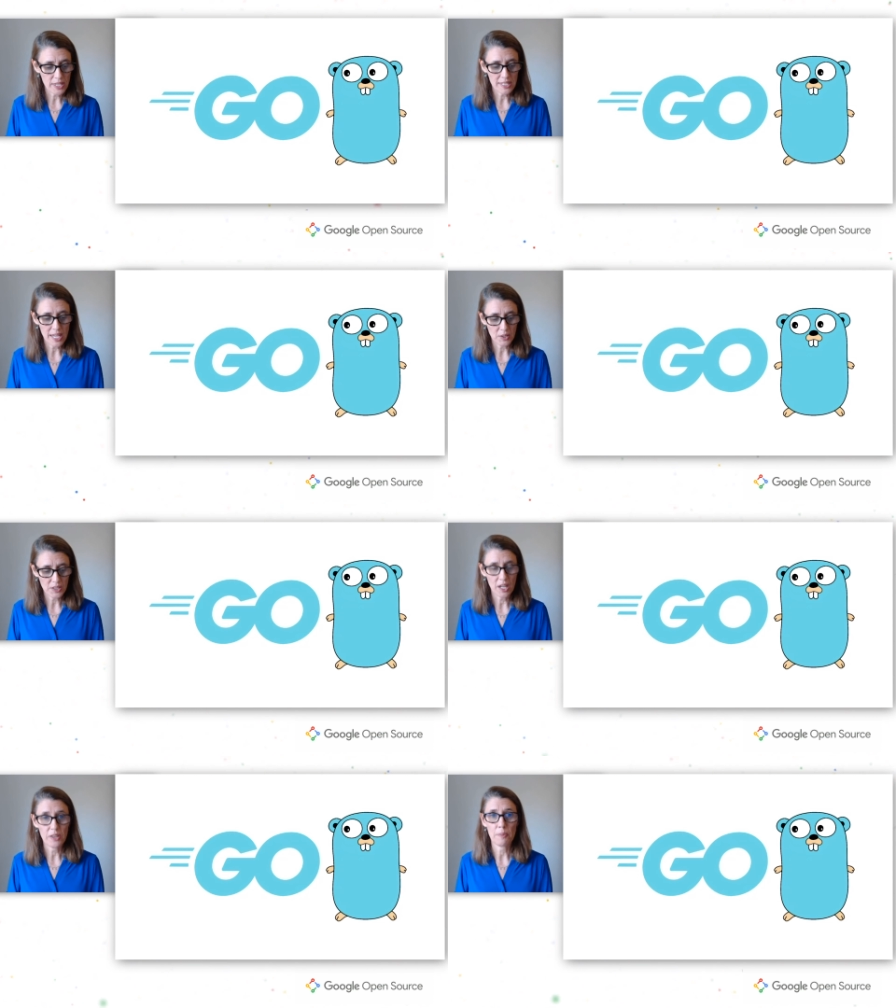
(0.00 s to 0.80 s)
this out
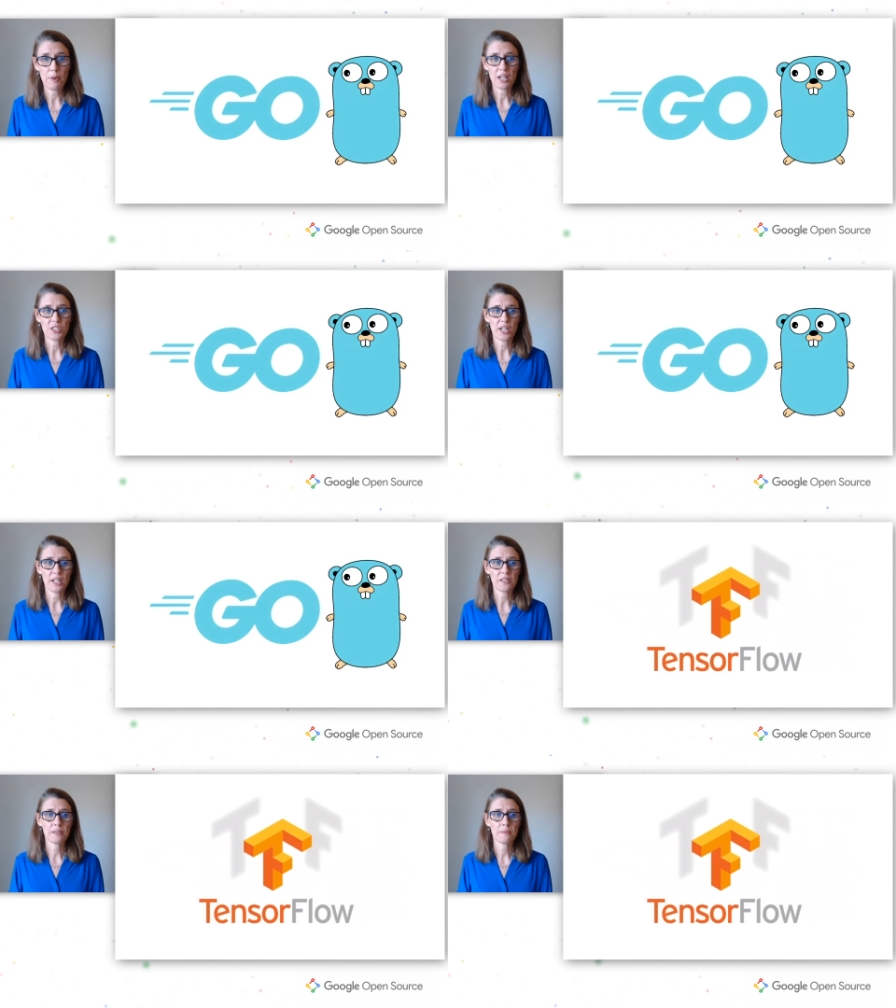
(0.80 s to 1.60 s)
to other
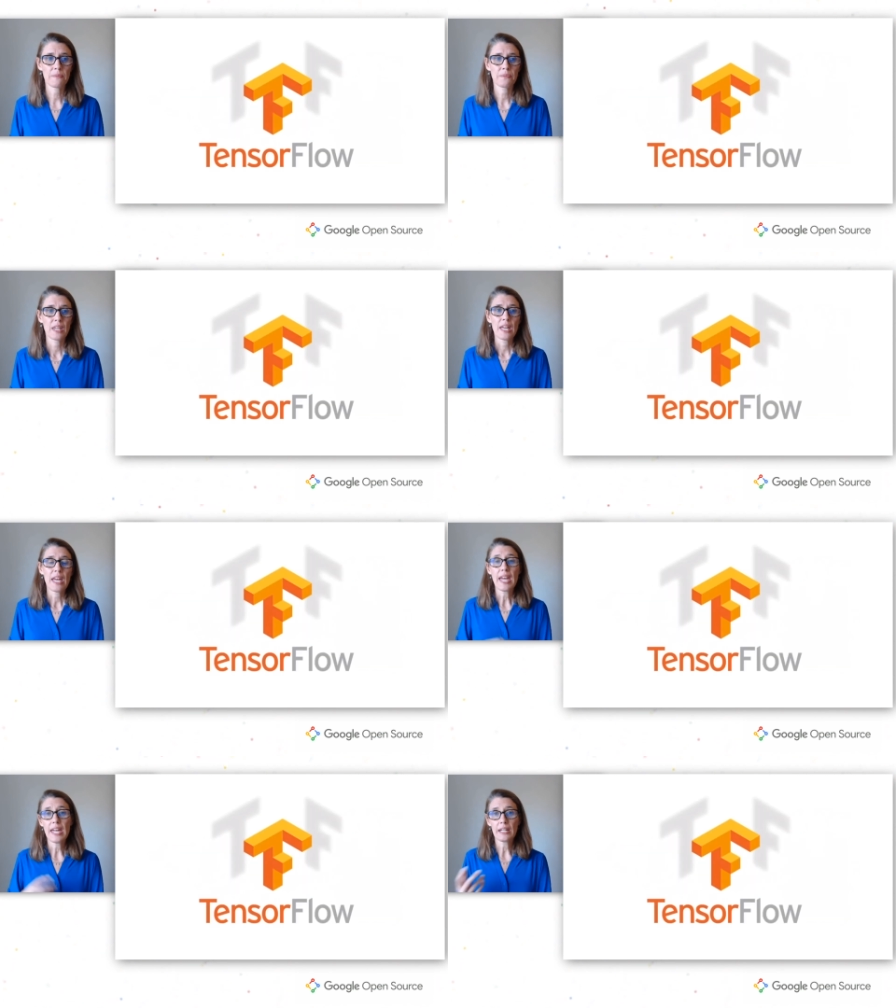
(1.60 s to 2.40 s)
projects.
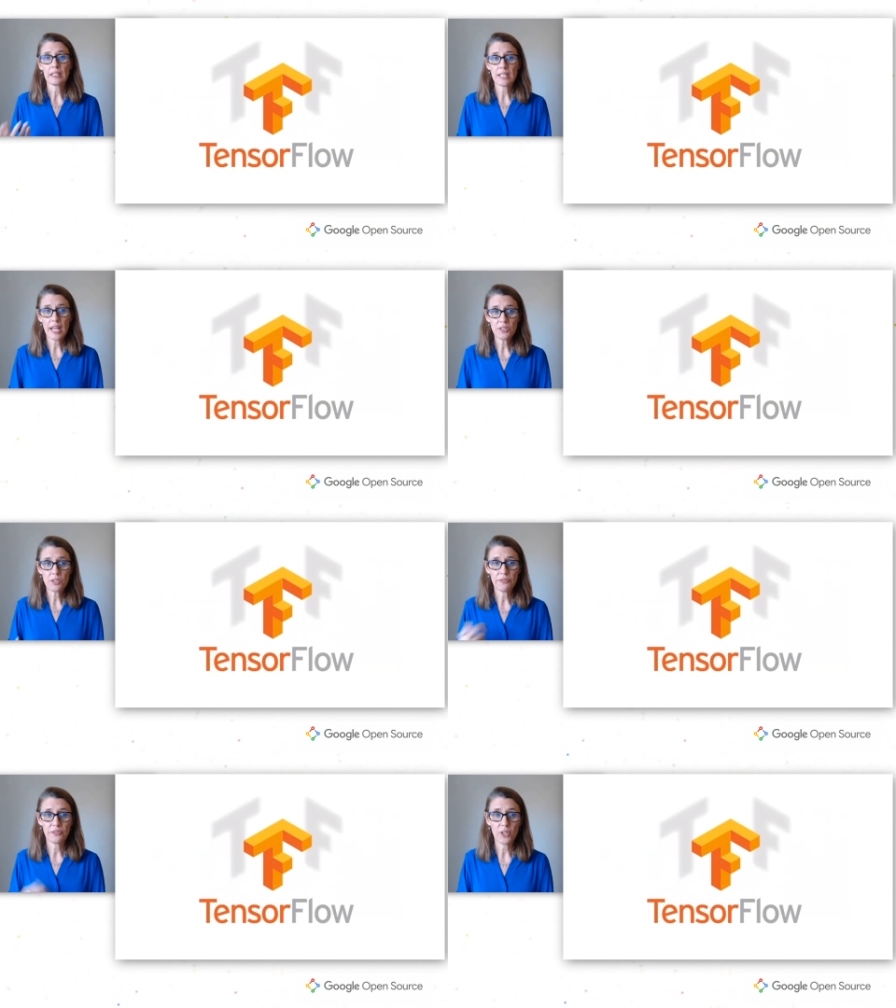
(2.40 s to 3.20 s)
And
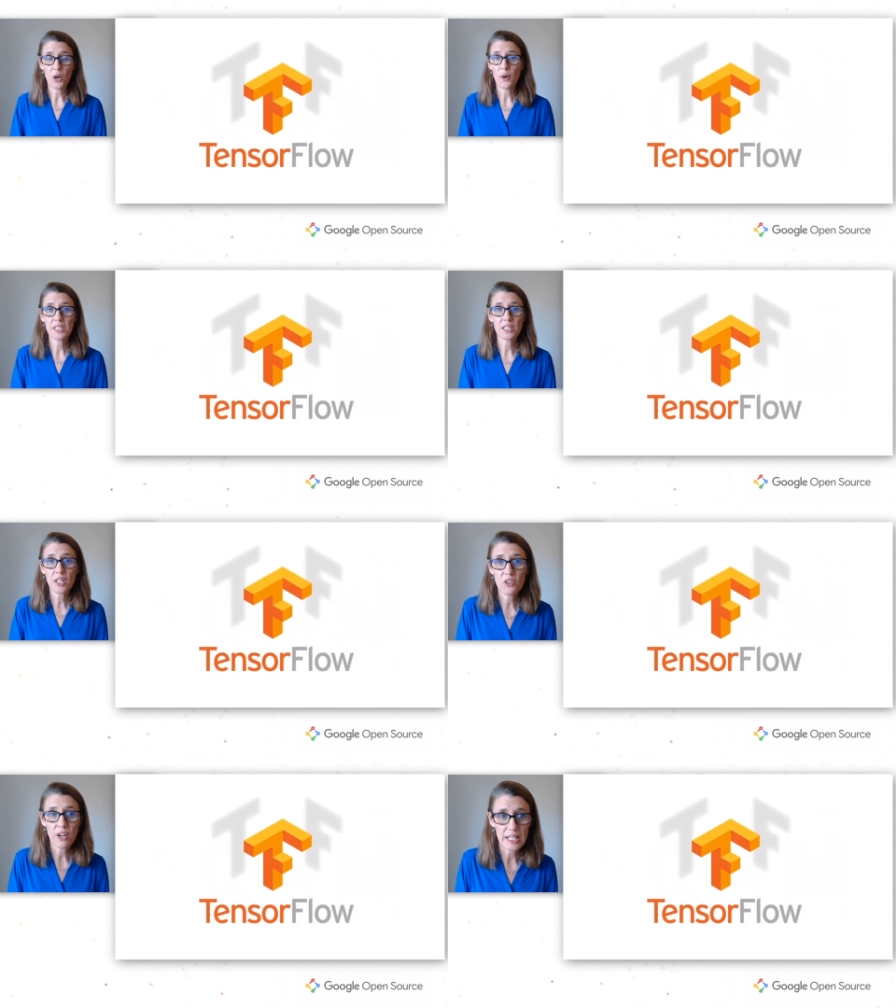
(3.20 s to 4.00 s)
TensorFlow is
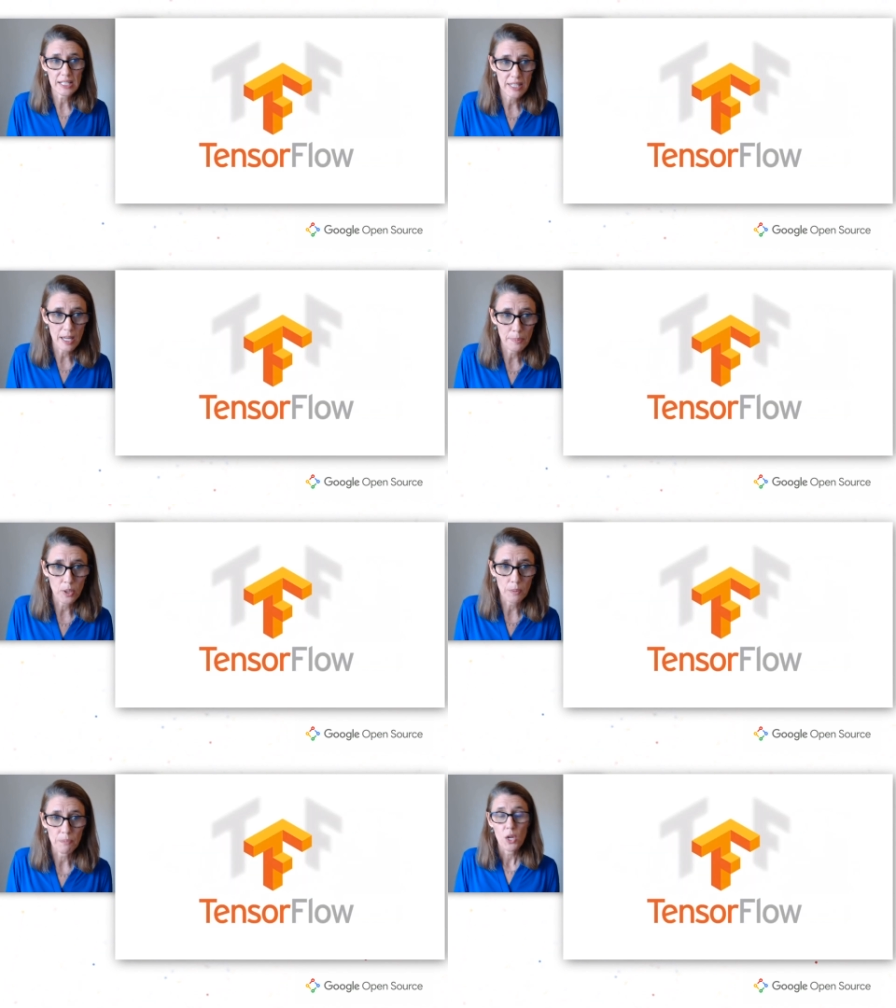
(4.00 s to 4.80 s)
another great
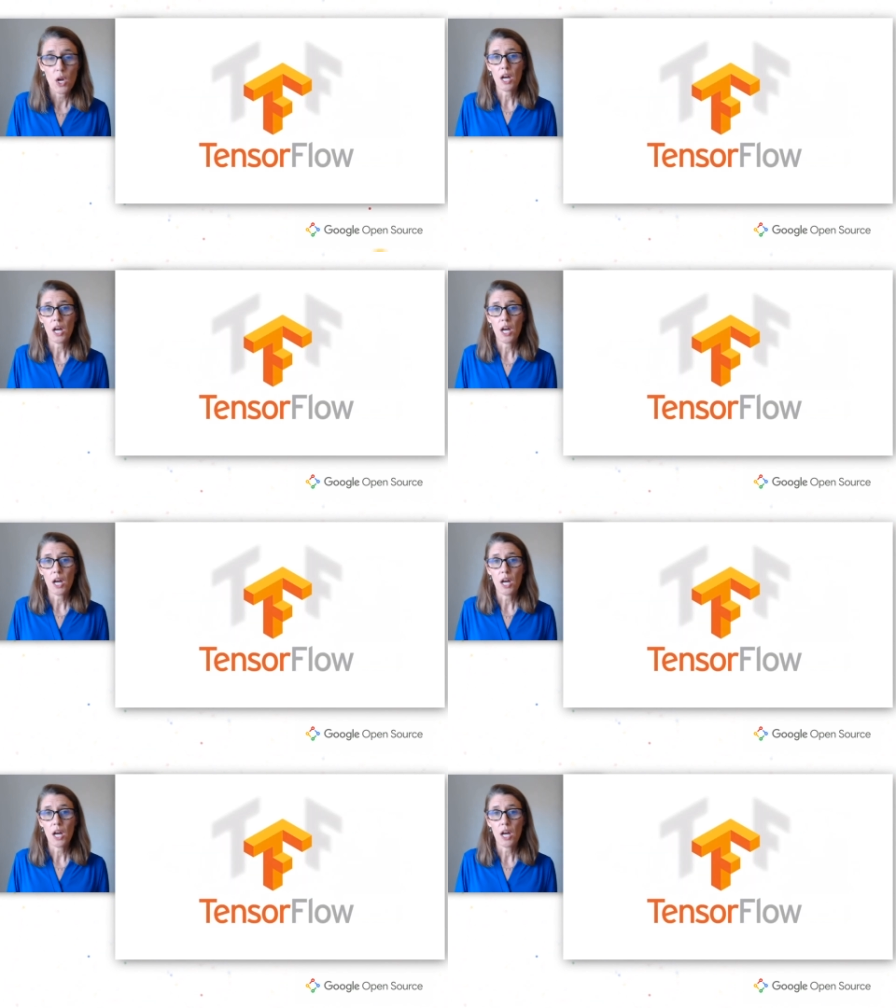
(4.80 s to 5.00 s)
example.